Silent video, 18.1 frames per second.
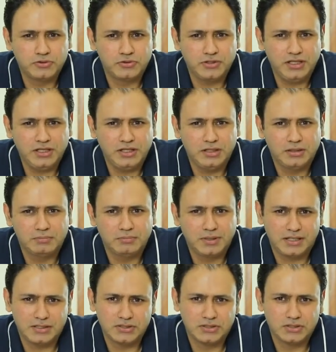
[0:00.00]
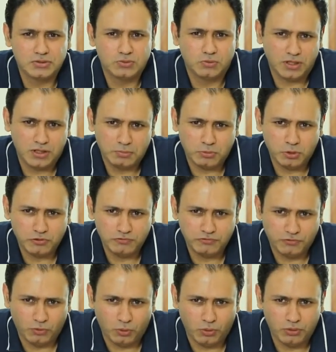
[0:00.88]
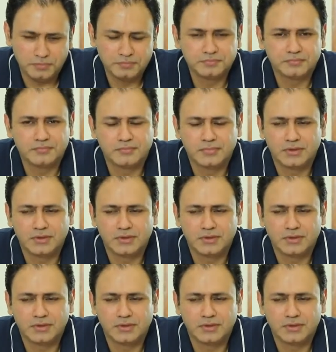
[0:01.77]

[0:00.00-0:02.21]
3 plus 1 upon 4?